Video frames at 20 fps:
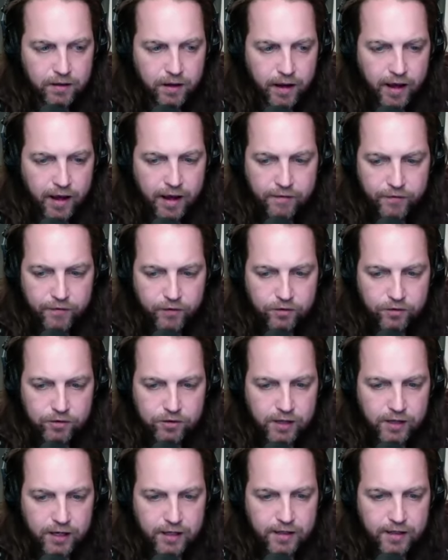ever
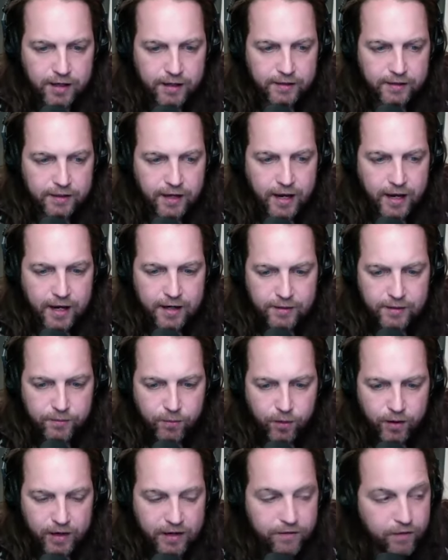say that to
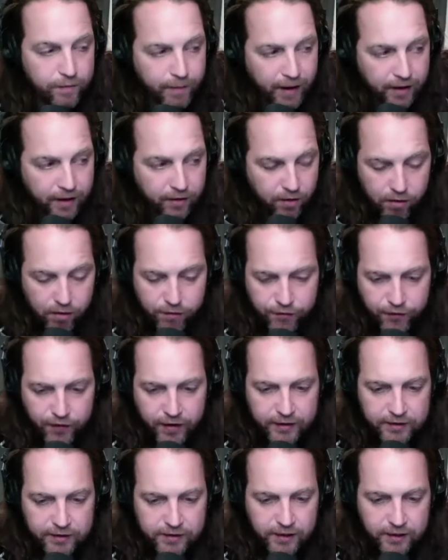anyone. Even my girlfriend
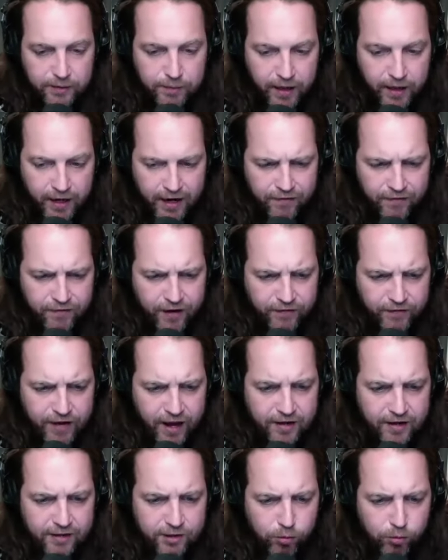has said to me, like, I've
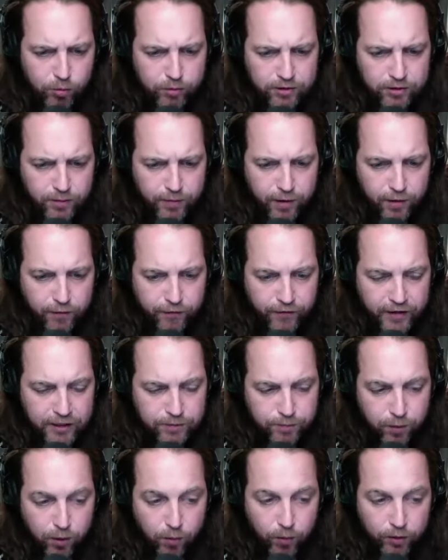gotten into it with somebody on
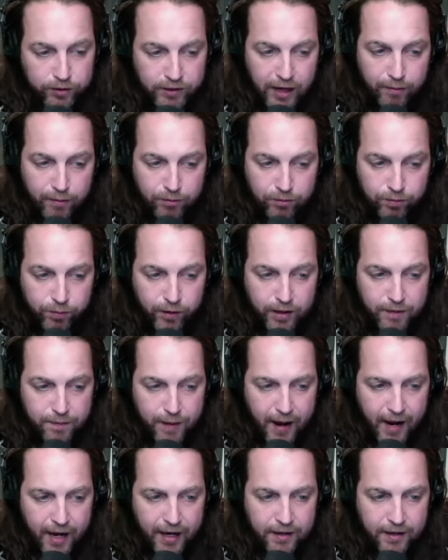Facebook one time. It was pretty
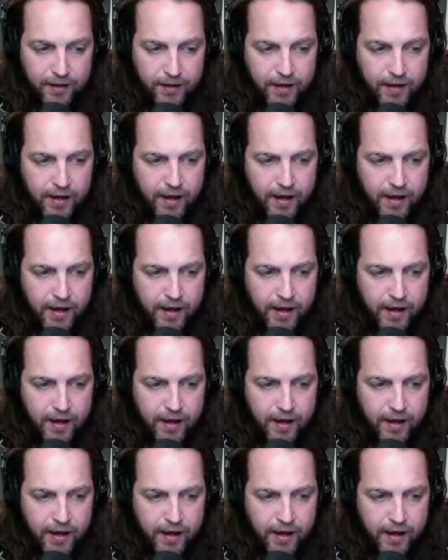bad.